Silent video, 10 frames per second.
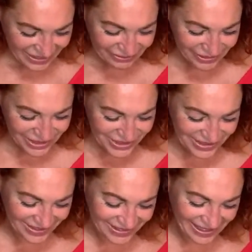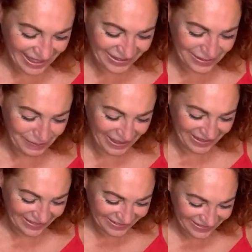Rich says Claire
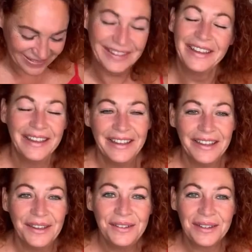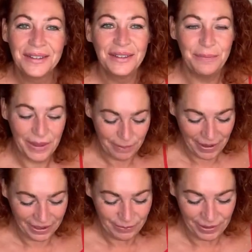spits. Who doesn't spit
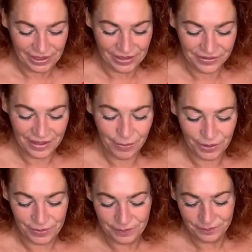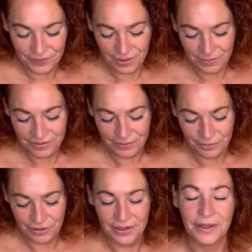packing peanuts? Come on, give me some
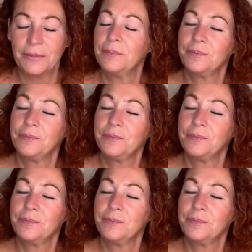credit.